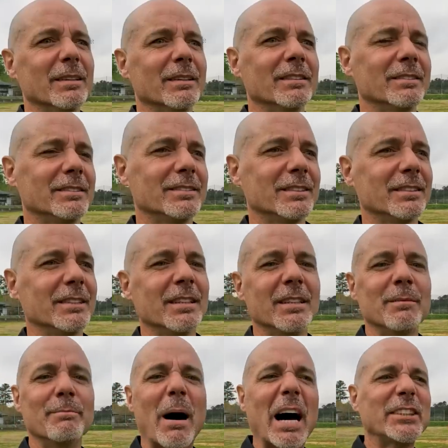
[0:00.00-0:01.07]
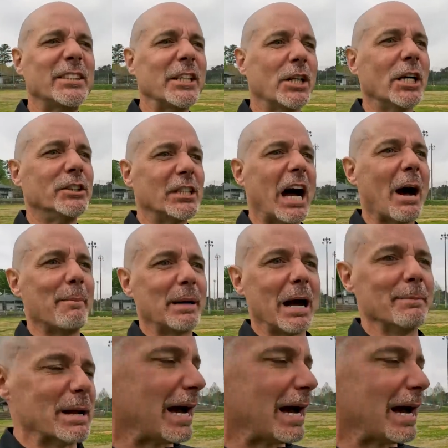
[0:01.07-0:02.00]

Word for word: Goal scored. Bossy, good job, but I'm